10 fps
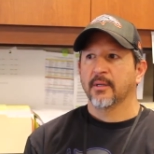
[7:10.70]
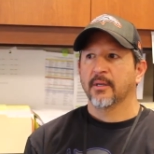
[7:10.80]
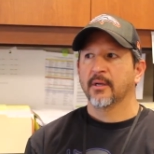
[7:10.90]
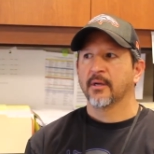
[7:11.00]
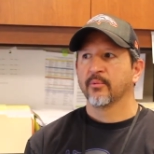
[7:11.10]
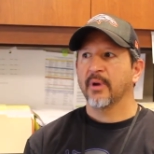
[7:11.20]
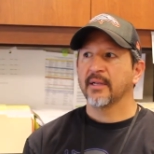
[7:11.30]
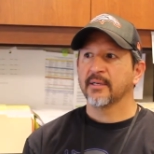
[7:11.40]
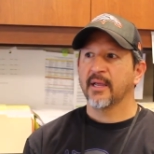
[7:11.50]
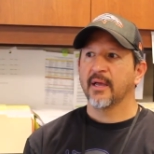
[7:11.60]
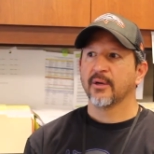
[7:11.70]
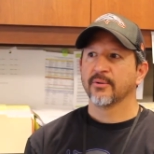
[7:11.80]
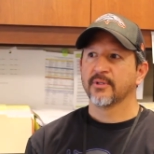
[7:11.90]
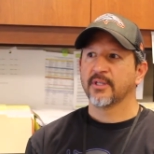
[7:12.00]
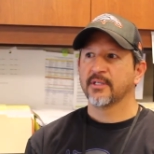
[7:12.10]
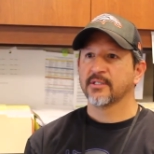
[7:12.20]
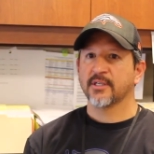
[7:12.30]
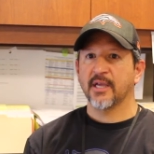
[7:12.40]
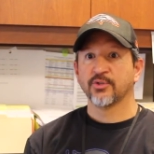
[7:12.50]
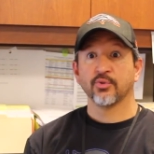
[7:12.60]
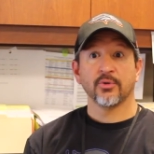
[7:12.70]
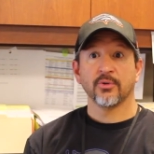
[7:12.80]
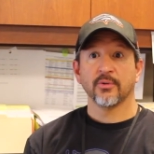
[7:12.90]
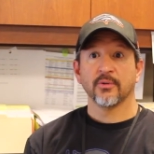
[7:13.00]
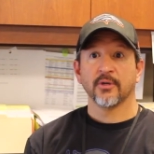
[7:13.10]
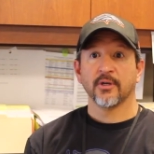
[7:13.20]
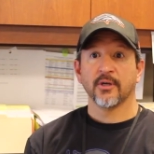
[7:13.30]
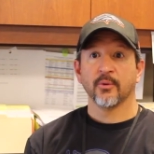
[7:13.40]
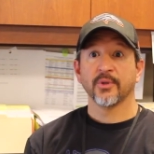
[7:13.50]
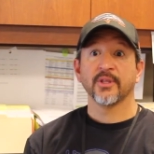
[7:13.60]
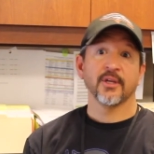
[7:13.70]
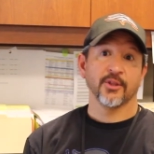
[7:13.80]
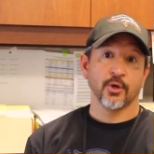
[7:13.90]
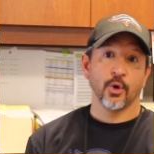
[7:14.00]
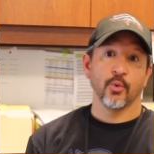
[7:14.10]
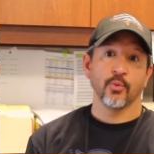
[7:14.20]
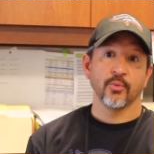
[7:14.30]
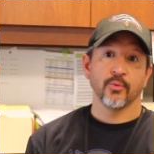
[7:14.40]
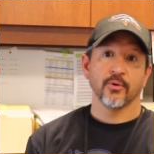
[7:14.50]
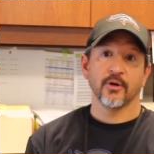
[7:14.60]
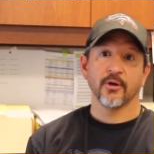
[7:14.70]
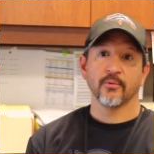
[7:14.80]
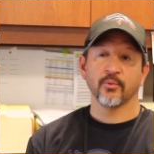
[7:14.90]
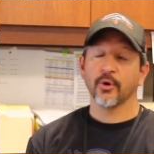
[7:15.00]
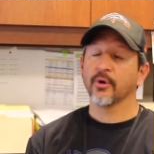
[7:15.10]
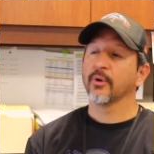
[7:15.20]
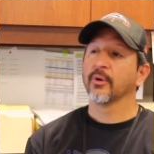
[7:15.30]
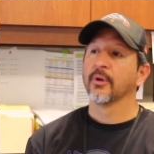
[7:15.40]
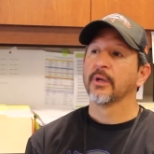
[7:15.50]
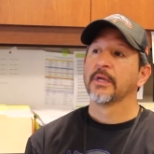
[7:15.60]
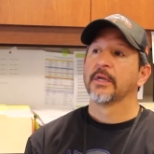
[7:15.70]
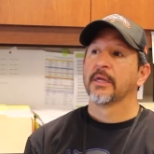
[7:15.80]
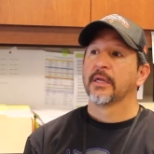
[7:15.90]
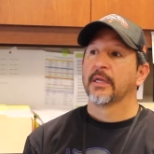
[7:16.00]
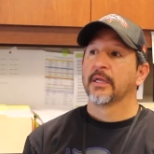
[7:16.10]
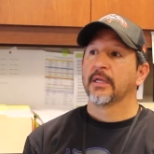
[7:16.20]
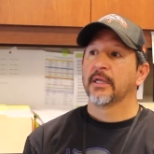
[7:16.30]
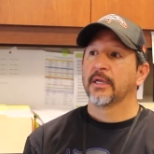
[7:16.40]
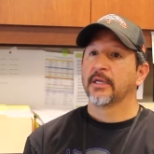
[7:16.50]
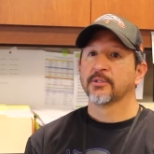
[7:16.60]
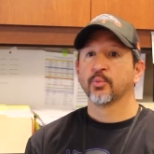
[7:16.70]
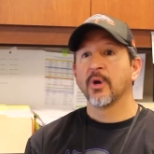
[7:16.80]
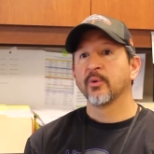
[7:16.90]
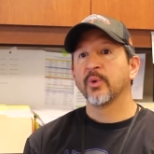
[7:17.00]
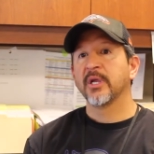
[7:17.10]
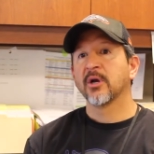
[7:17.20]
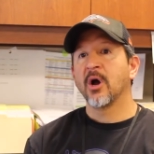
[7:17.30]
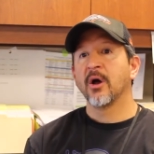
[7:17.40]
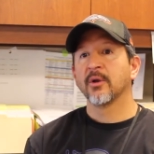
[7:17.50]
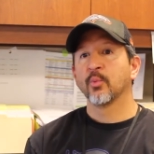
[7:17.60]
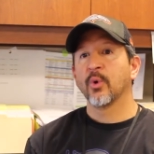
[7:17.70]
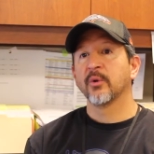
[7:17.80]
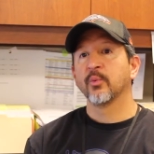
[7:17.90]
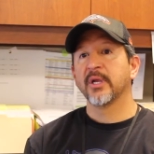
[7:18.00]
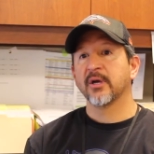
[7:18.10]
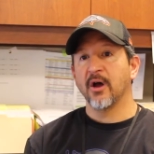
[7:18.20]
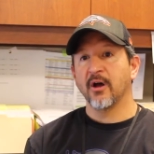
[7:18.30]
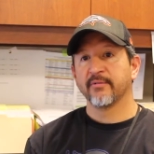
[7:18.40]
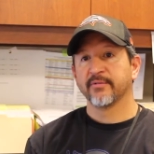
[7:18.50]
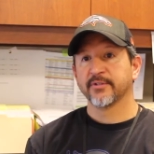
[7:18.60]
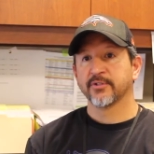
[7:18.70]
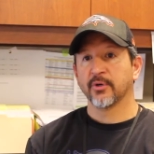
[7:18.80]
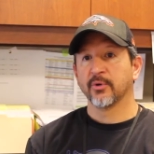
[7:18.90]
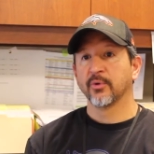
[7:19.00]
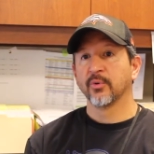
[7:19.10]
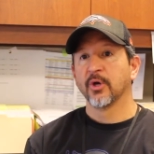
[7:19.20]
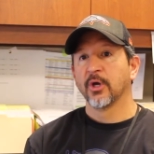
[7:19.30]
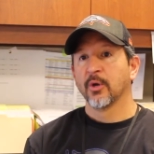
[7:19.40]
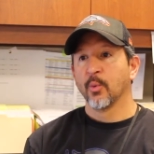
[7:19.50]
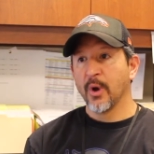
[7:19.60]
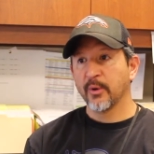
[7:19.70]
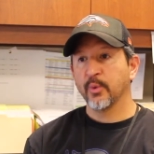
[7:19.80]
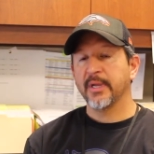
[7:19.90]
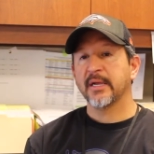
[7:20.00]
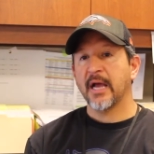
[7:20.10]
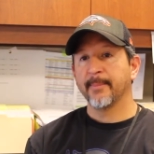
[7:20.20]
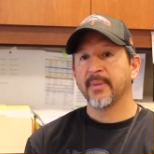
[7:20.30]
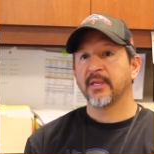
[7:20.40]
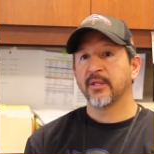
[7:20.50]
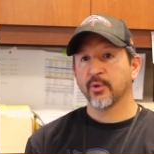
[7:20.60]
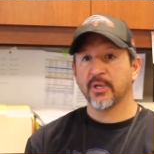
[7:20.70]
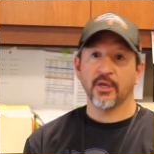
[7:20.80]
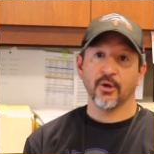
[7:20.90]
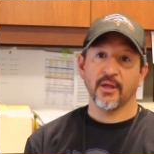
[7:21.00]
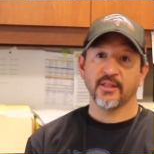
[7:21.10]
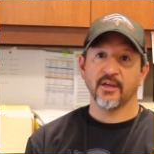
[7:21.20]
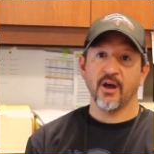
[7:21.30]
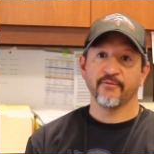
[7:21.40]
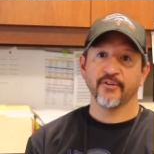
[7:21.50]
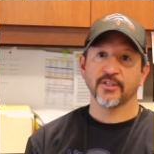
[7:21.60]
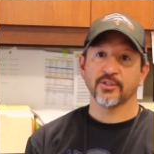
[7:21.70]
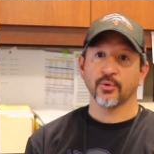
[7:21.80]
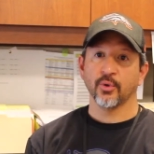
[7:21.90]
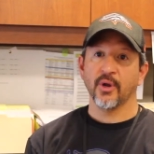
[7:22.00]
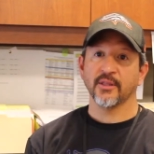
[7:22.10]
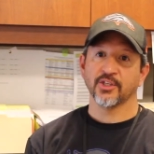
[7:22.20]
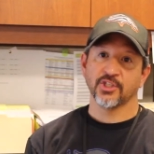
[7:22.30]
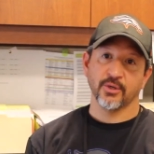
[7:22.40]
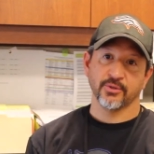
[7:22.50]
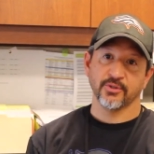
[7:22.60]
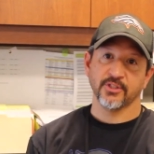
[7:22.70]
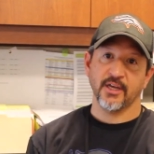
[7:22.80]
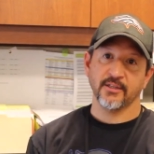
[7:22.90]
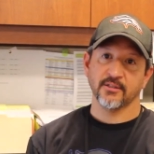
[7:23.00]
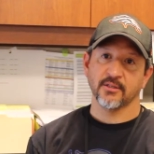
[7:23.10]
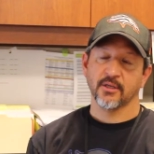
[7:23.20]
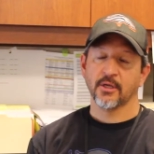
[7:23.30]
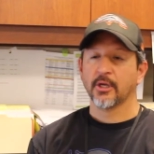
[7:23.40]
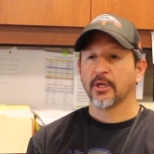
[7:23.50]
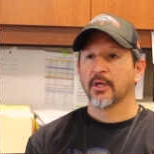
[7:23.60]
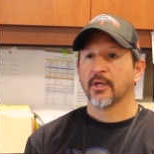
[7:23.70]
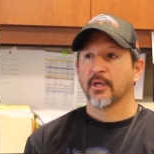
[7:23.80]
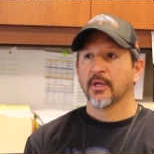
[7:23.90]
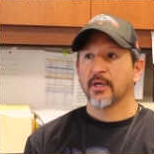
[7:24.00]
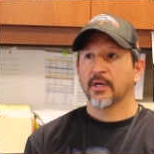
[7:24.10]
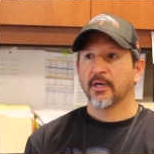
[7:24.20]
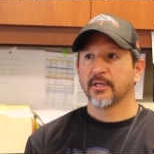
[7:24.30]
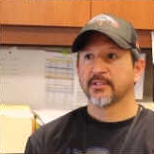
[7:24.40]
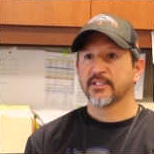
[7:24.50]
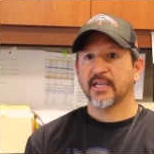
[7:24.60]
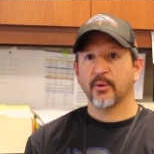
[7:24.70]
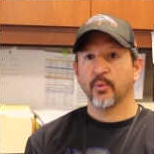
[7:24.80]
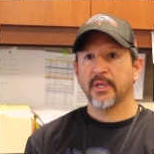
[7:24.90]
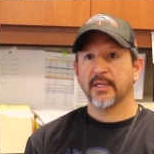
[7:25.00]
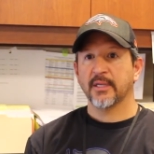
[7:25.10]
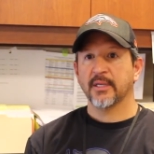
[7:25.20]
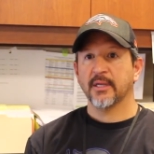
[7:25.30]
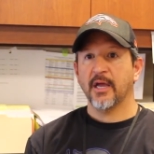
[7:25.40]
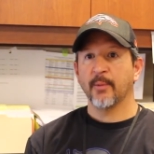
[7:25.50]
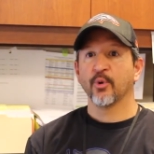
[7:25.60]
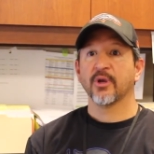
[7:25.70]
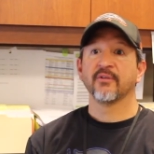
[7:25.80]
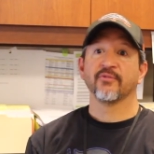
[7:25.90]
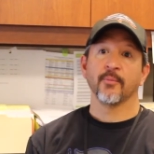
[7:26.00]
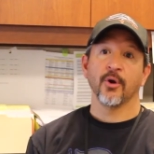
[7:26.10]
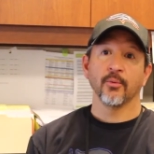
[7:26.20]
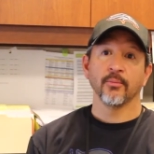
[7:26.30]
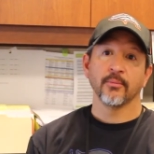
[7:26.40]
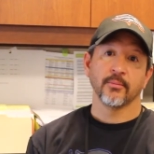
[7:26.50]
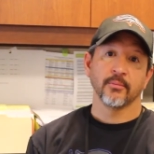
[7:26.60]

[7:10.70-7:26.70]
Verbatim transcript: Uh, right now the schedule uh, with another co-worker is one week on, one week off. So one week I'm either here at the office or at the shelter sites. Uh, second week I'm working from home.